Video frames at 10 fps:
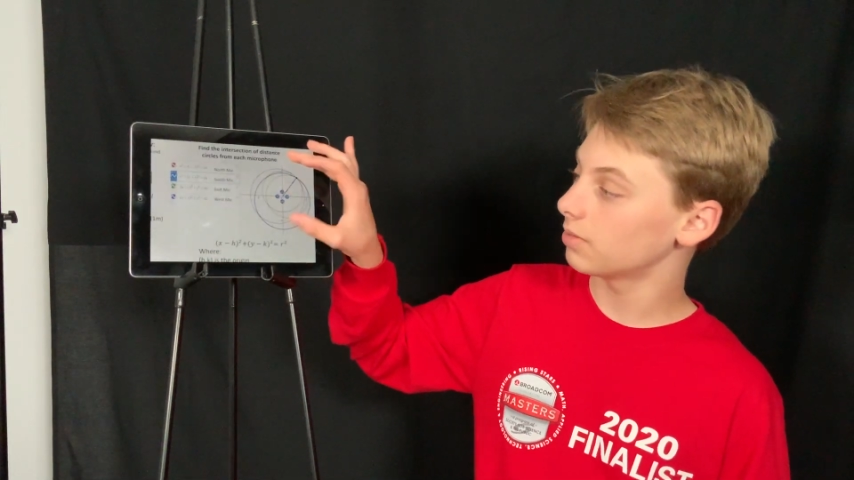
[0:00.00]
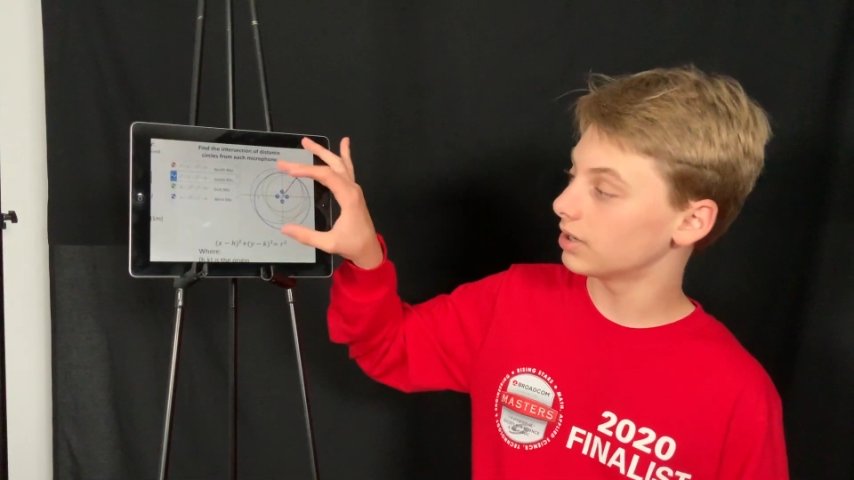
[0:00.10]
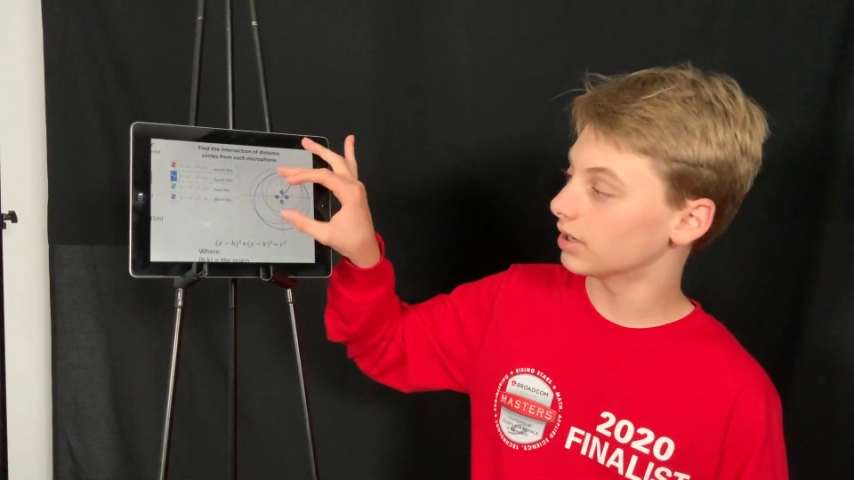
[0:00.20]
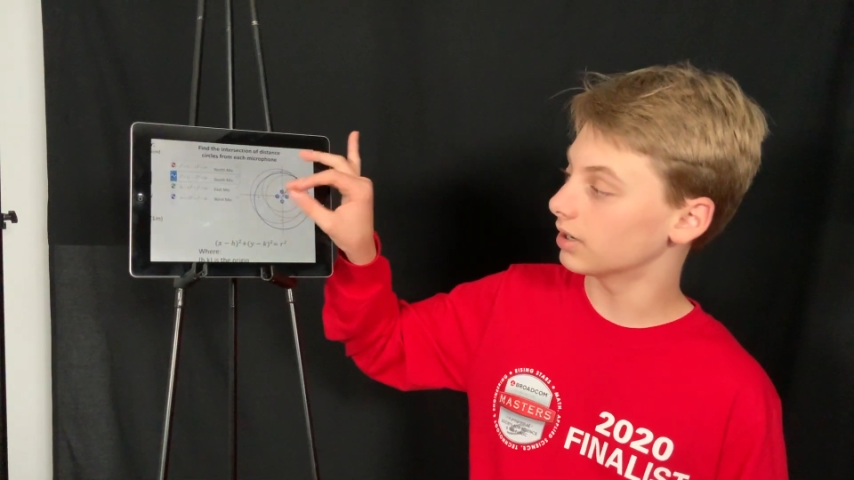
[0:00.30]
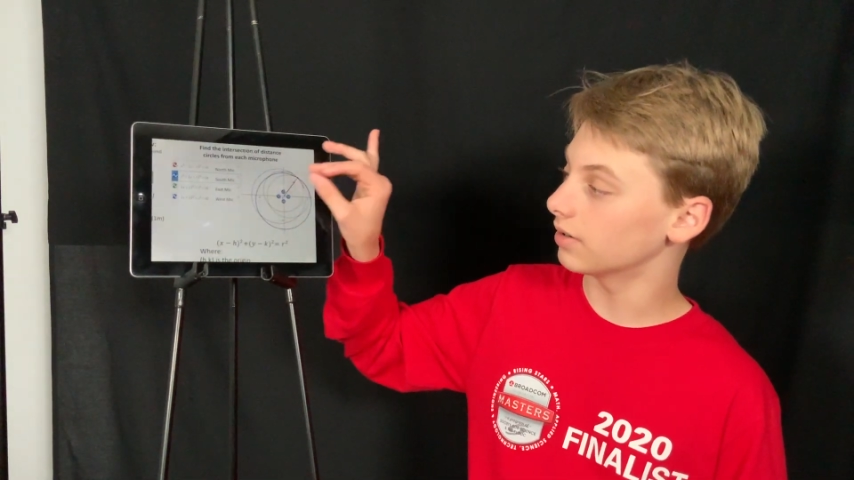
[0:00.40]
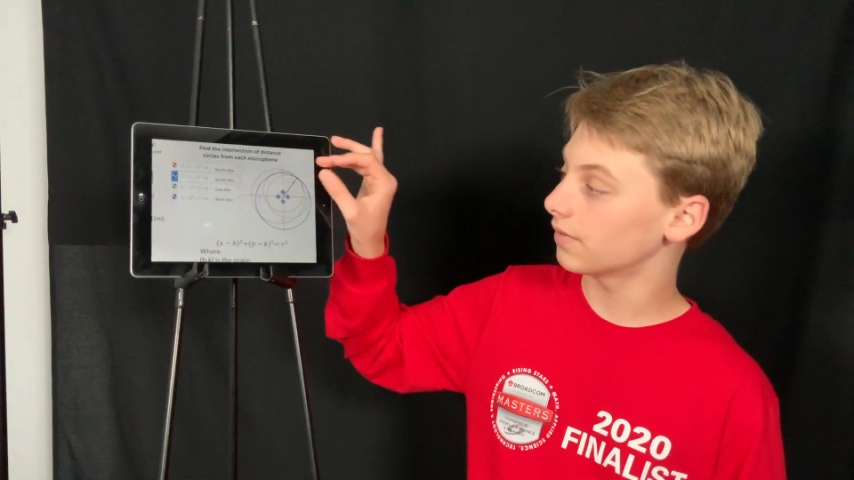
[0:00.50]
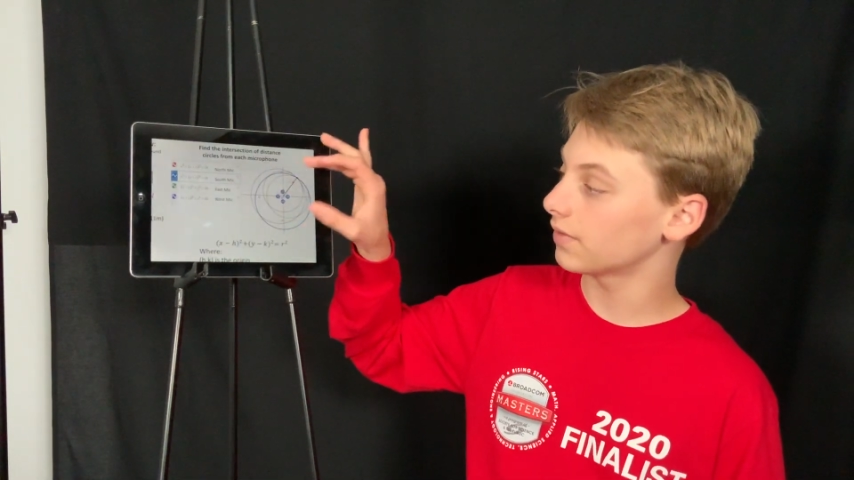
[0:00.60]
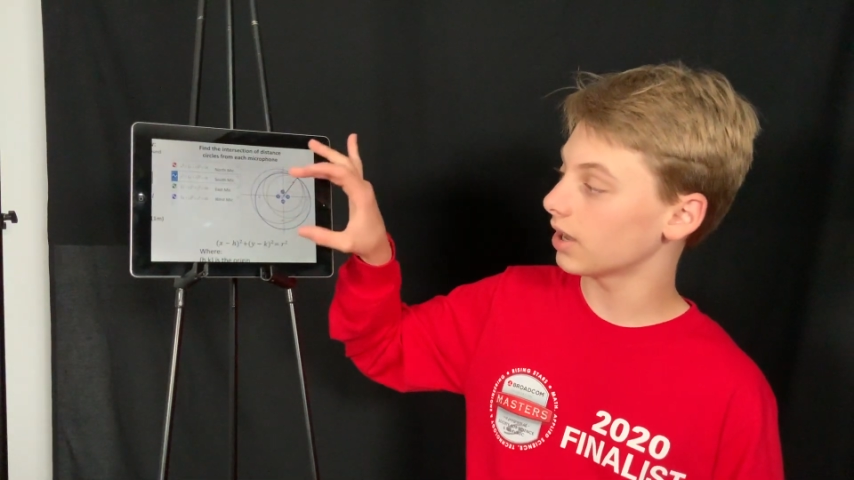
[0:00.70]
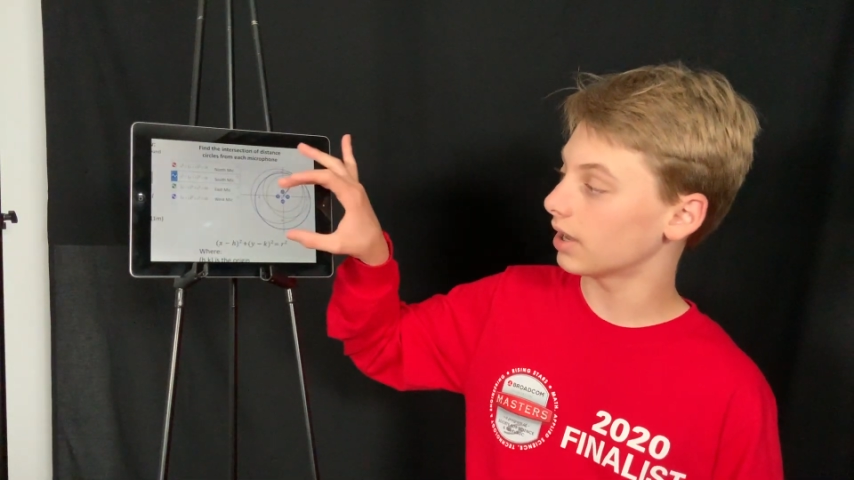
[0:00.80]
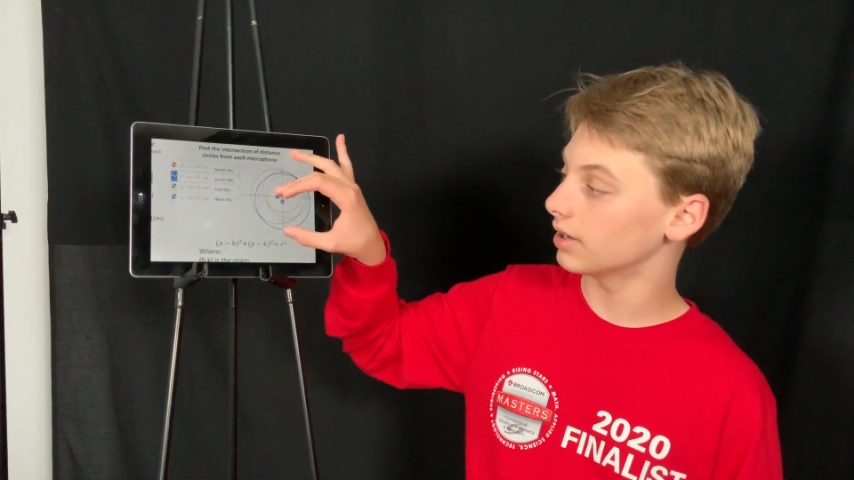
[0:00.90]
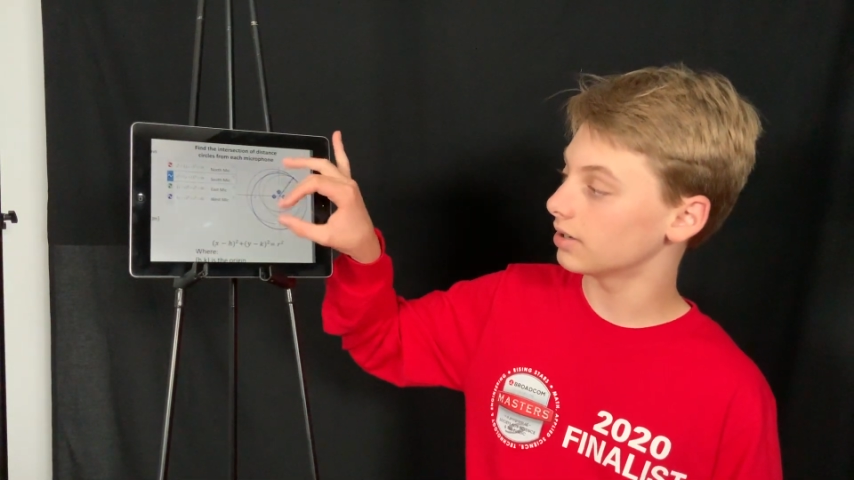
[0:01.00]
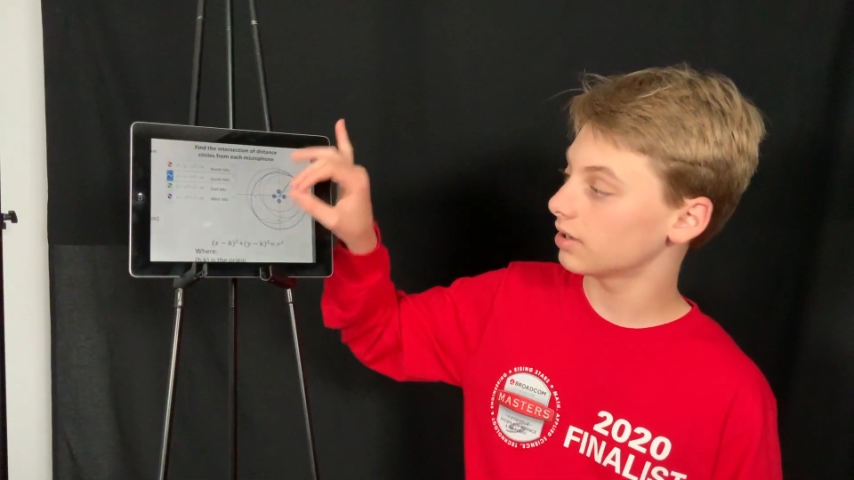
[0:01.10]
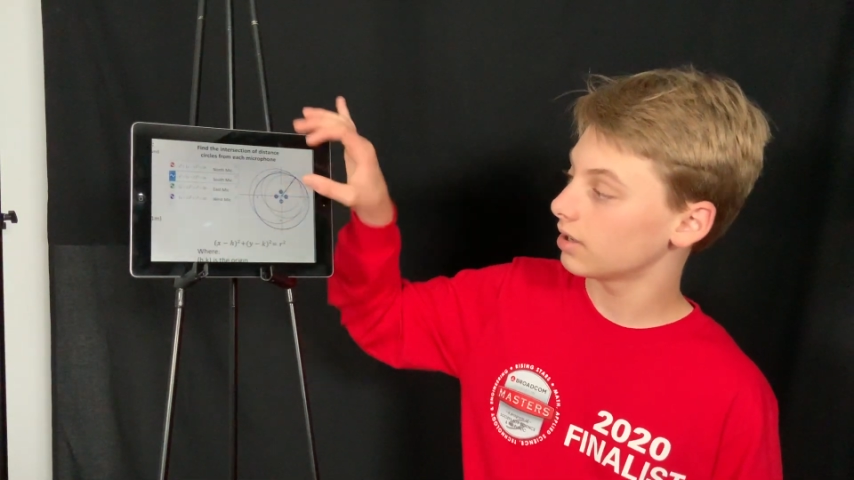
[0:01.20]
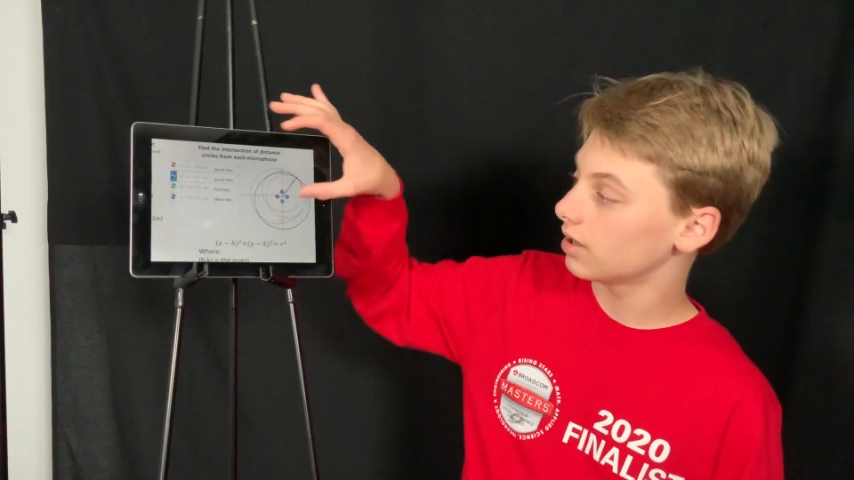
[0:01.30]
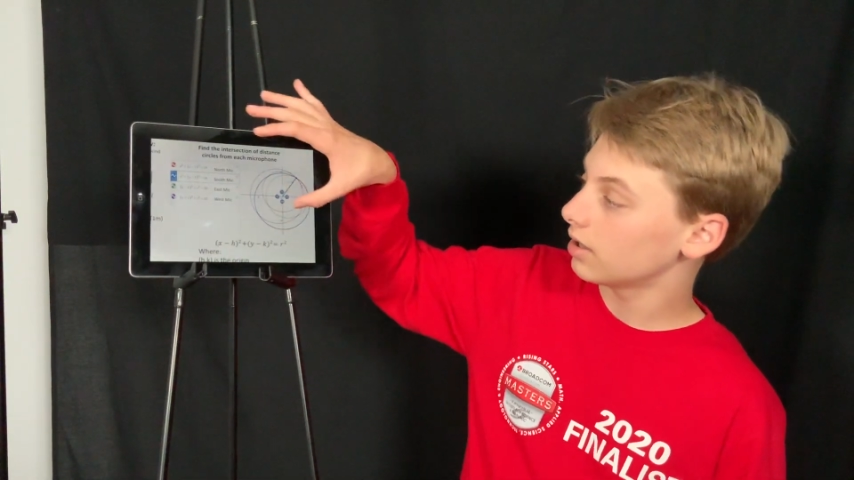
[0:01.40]
we can find
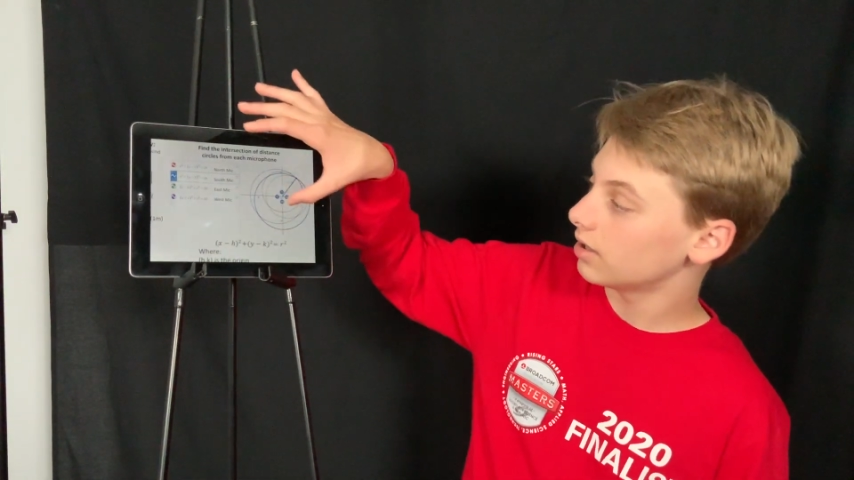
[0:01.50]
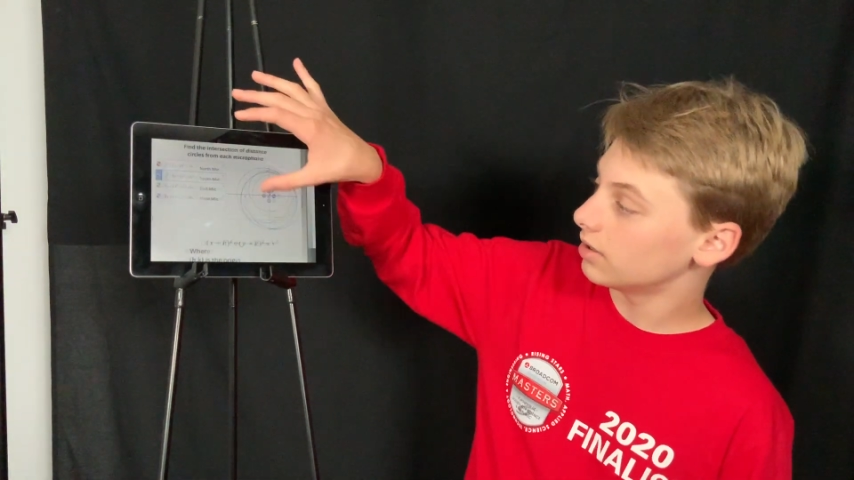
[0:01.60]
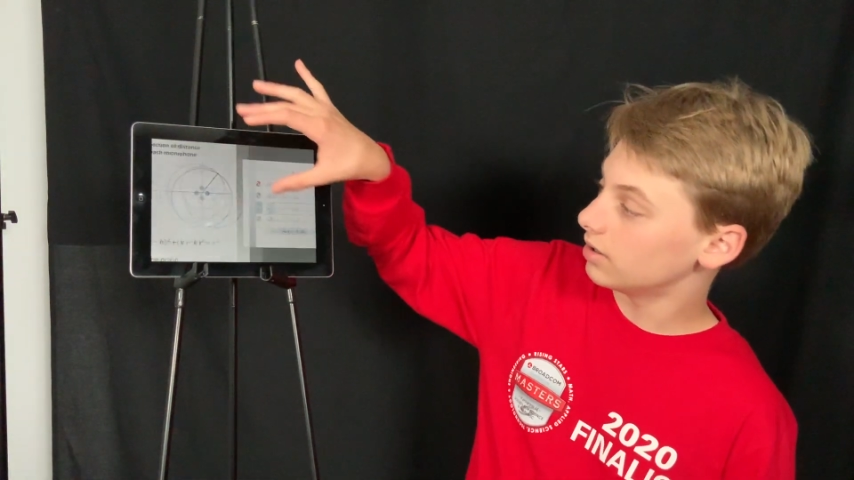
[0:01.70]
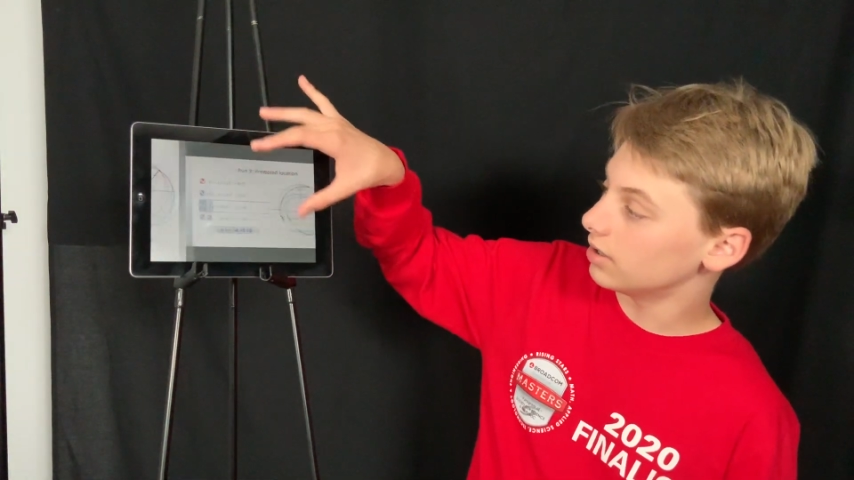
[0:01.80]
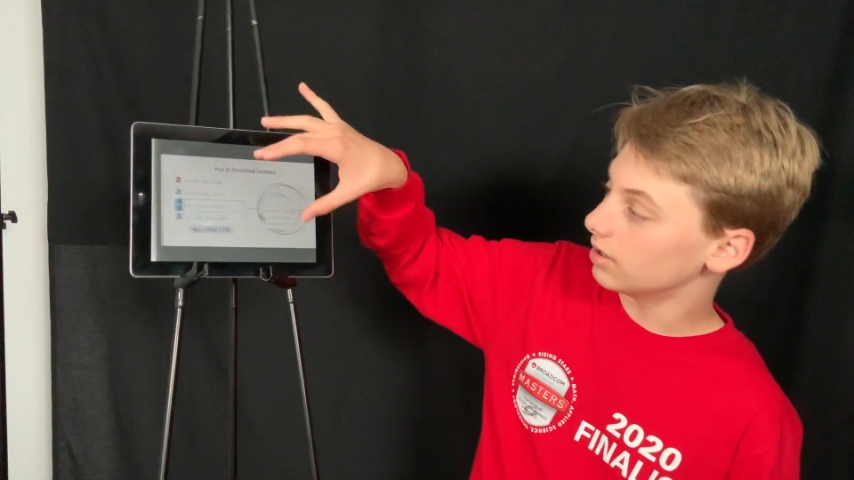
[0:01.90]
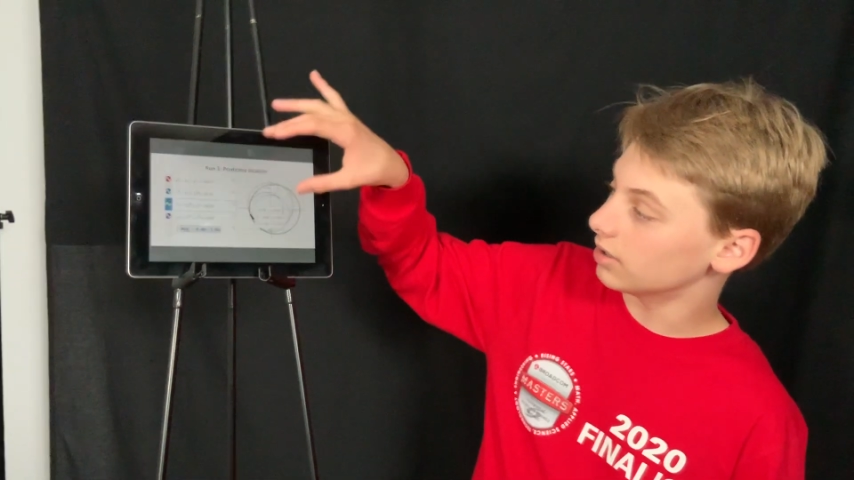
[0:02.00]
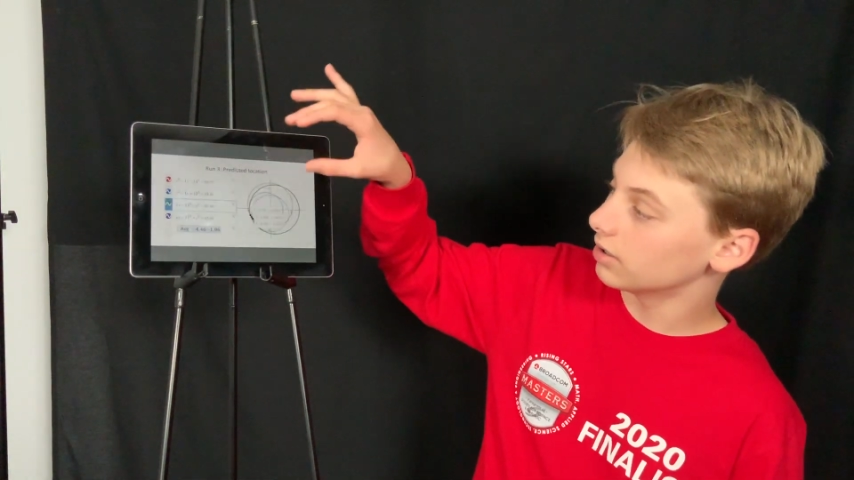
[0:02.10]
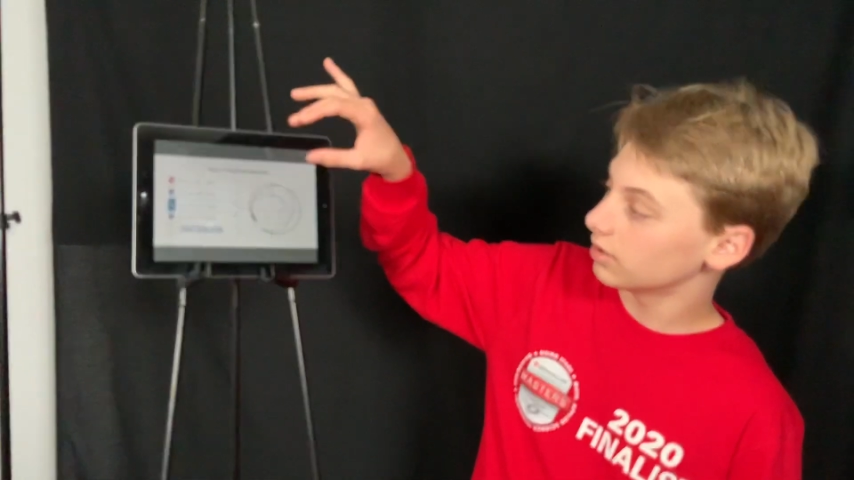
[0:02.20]
the